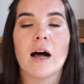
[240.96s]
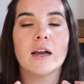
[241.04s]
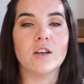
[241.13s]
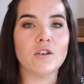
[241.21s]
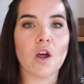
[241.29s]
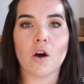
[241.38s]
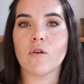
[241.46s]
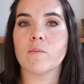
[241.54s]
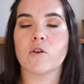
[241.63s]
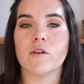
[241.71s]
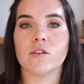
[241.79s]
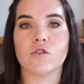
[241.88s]
I know I'm
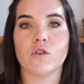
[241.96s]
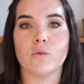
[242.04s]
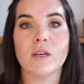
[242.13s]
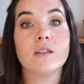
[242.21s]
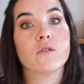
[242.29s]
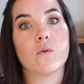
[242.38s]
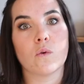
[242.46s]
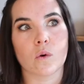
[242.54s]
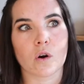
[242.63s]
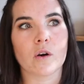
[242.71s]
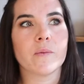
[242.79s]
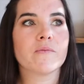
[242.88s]
going to do it,
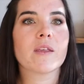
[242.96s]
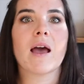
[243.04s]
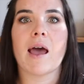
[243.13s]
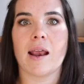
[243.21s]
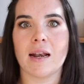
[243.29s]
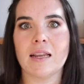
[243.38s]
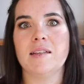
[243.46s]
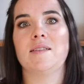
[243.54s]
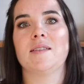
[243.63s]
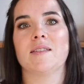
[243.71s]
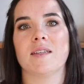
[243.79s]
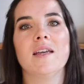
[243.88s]
or at
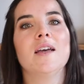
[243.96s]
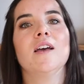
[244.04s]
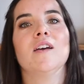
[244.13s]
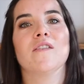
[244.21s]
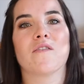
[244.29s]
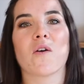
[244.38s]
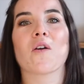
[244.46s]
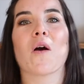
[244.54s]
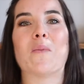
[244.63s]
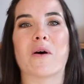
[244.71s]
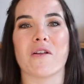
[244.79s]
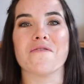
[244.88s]
least for a
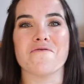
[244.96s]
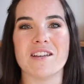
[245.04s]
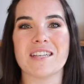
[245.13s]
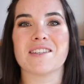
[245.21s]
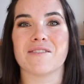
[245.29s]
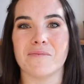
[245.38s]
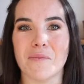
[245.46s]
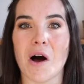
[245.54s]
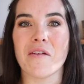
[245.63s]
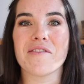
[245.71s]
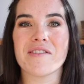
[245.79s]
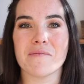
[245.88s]
couple of weeks or
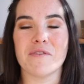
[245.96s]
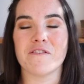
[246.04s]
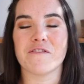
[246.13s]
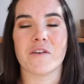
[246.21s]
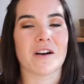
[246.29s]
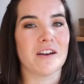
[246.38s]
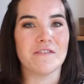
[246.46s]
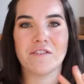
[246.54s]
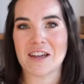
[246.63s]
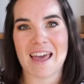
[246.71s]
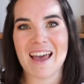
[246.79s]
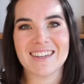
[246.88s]
months before I
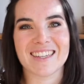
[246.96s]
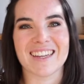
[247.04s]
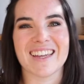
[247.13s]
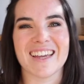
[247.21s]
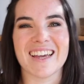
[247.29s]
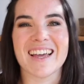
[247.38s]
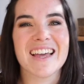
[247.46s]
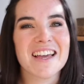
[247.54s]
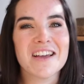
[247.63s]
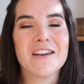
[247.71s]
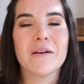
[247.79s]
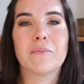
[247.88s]
forget.
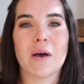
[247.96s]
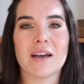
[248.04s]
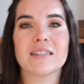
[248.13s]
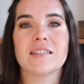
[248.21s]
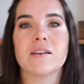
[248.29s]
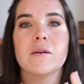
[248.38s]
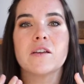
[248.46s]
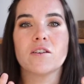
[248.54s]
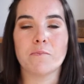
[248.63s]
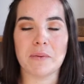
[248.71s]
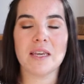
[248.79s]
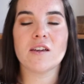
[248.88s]
But
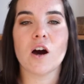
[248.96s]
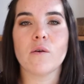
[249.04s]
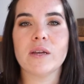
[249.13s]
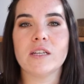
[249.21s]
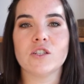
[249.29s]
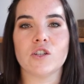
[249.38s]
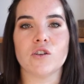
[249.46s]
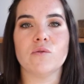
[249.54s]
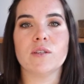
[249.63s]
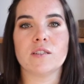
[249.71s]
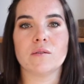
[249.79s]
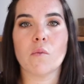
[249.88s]
be going to
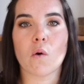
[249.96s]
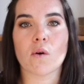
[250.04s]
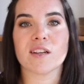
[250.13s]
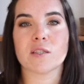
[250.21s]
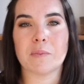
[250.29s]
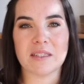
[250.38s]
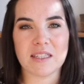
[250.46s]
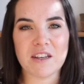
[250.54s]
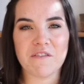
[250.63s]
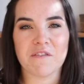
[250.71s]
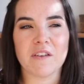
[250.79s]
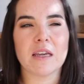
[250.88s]
is more
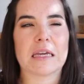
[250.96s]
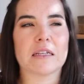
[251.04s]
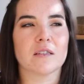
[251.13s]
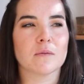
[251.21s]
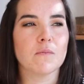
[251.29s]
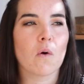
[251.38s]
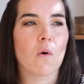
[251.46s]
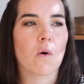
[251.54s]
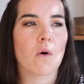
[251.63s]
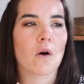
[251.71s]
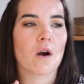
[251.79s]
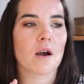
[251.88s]
specific, it's
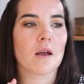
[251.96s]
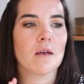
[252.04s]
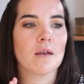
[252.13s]
more